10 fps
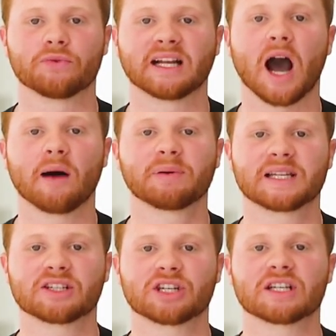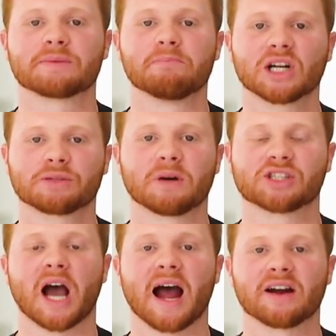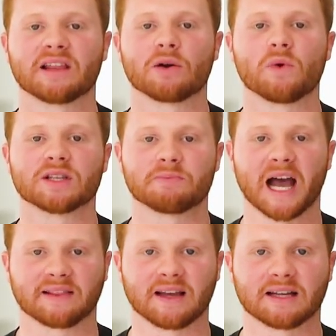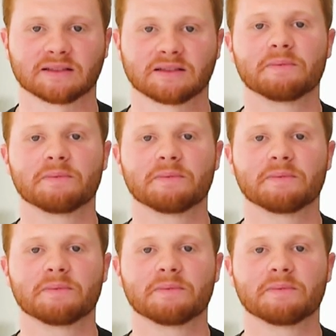and competition is much higher than it was back then.